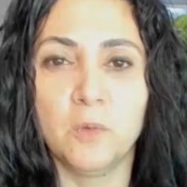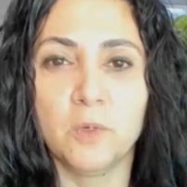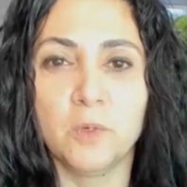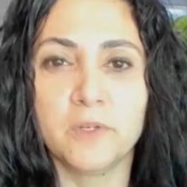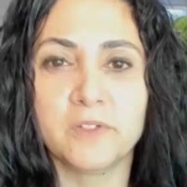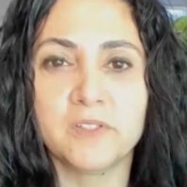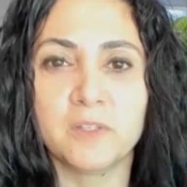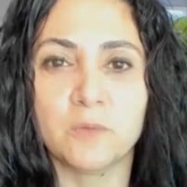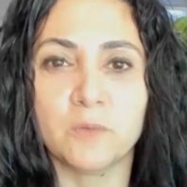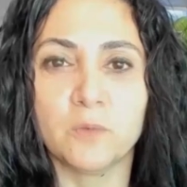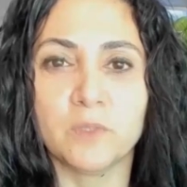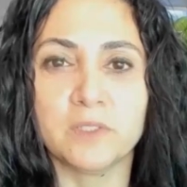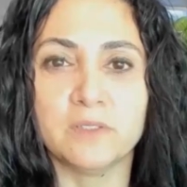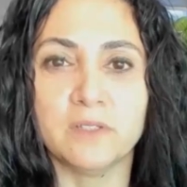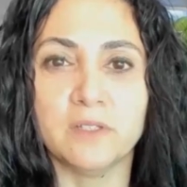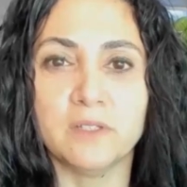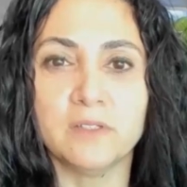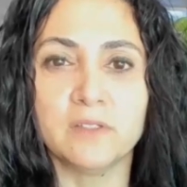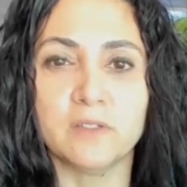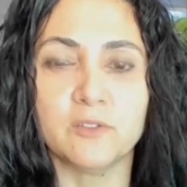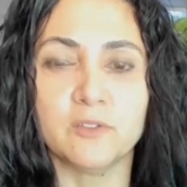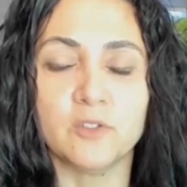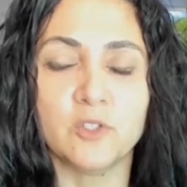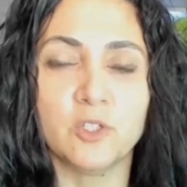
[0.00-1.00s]
works and what
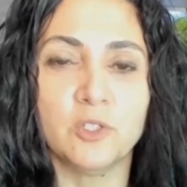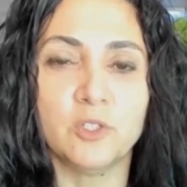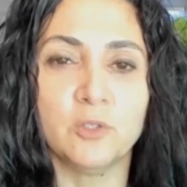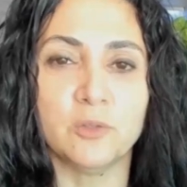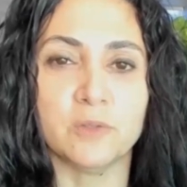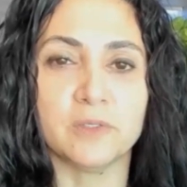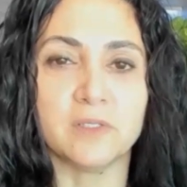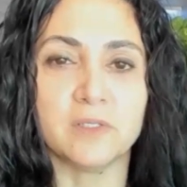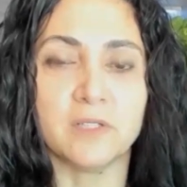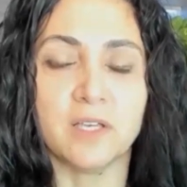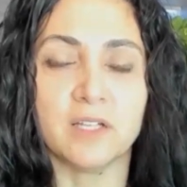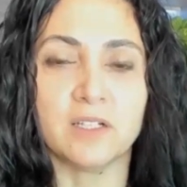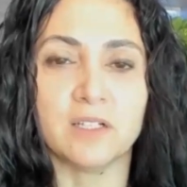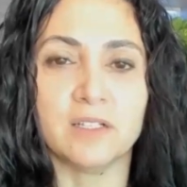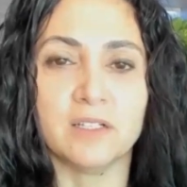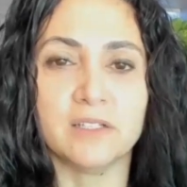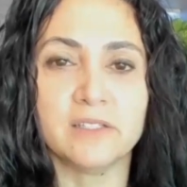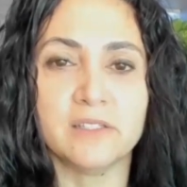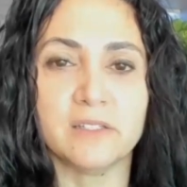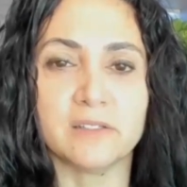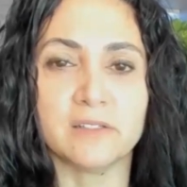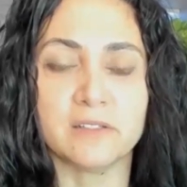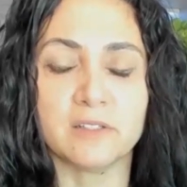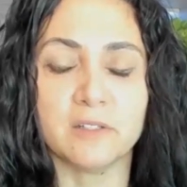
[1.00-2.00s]
doesn't too, and kind
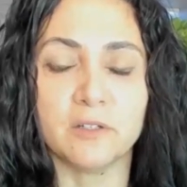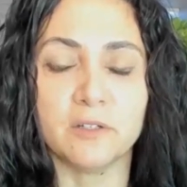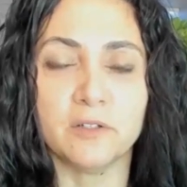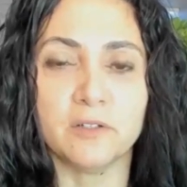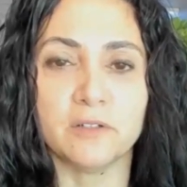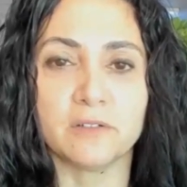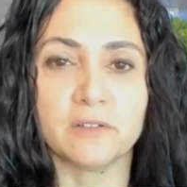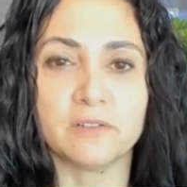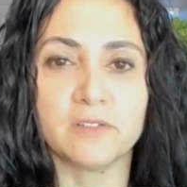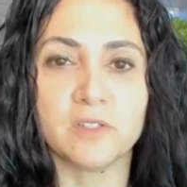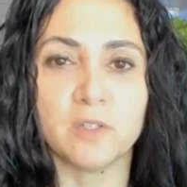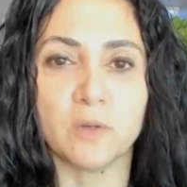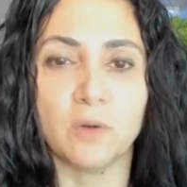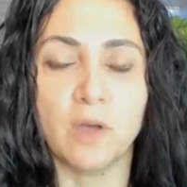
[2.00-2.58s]
of lessons learned.